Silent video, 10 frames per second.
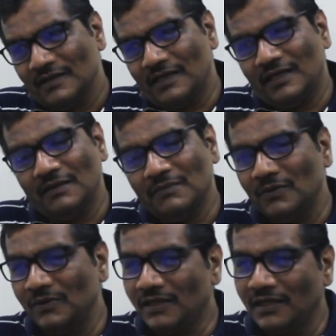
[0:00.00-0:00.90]
That
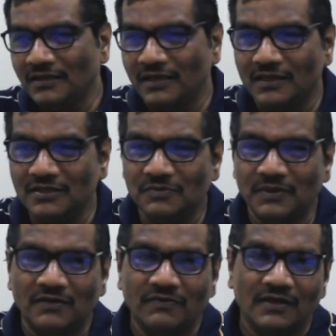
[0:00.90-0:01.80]
amount can range
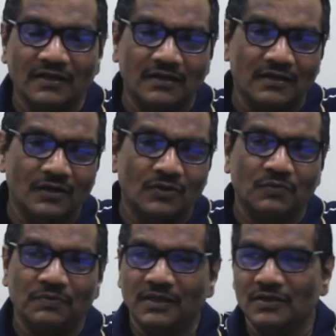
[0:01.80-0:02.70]
between 100
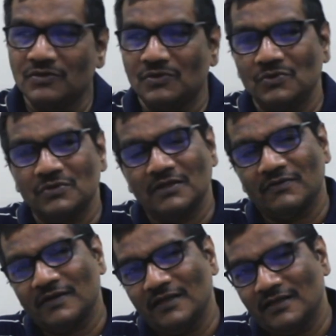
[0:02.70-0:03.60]
rupees to
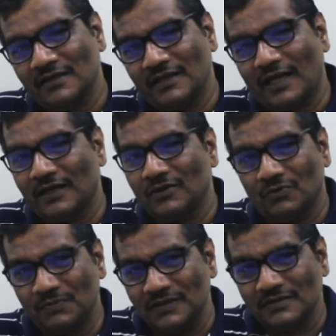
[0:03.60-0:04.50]
several lakh
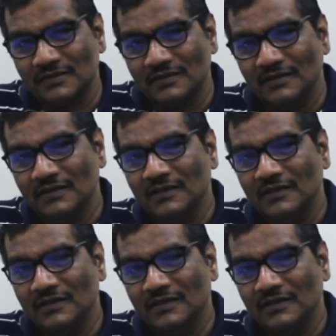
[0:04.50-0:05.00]
rupees.